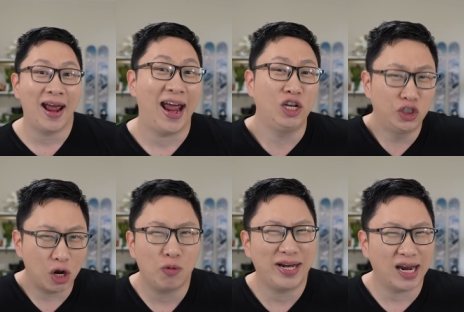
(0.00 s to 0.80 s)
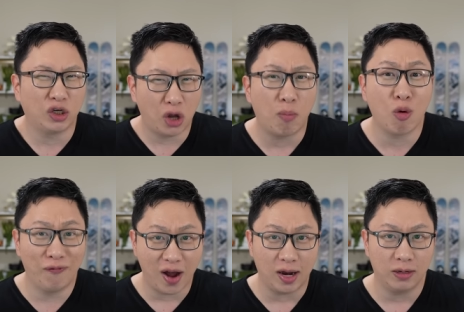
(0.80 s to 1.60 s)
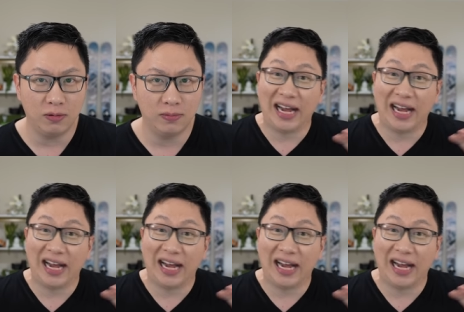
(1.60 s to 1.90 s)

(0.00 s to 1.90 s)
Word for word: and generally get a lot more value.